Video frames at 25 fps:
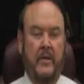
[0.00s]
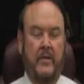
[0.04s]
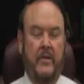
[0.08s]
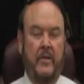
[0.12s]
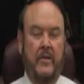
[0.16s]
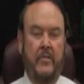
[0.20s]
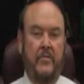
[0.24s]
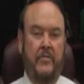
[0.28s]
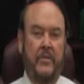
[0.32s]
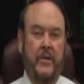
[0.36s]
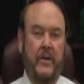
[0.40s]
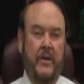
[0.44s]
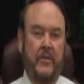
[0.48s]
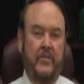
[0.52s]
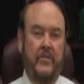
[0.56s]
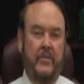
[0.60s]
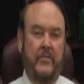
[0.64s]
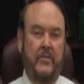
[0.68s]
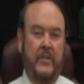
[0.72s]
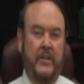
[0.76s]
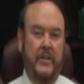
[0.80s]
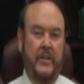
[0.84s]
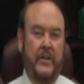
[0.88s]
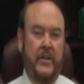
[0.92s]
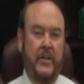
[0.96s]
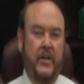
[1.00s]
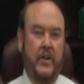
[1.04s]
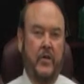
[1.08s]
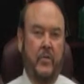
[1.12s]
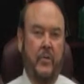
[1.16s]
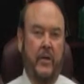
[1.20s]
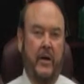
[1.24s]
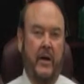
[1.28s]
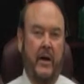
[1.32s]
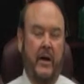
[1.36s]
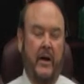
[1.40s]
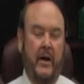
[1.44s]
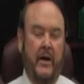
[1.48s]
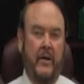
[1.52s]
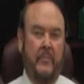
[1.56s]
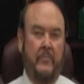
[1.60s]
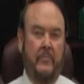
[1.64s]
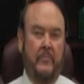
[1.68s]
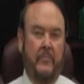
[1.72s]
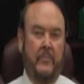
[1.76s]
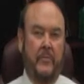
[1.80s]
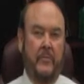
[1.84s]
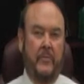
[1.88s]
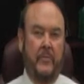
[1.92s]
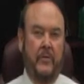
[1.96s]
The effects of a DUI
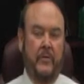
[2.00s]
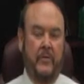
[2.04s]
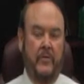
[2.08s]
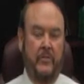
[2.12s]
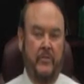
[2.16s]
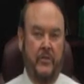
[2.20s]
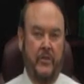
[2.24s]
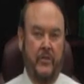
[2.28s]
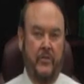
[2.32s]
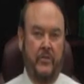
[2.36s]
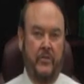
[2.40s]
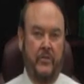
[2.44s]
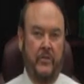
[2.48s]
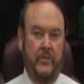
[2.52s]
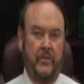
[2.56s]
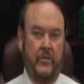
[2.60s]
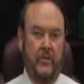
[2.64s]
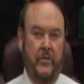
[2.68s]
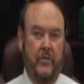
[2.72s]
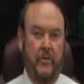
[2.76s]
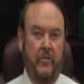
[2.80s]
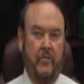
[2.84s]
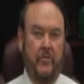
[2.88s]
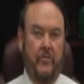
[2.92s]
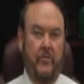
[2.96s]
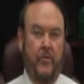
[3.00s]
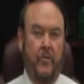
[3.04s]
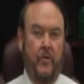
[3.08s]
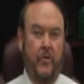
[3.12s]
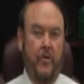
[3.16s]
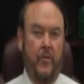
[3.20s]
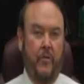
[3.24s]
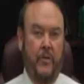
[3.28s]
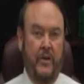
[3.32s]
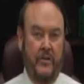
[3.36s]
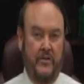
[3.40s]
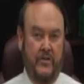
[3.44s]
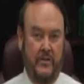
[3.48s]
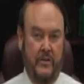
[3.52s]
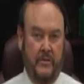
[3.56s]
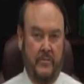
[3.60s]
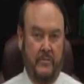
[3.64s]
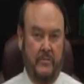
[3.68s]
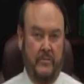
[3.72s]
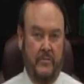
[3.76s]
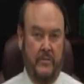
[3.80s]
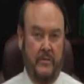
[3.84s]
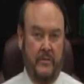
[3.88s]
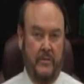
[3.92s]
conviction are far reaching.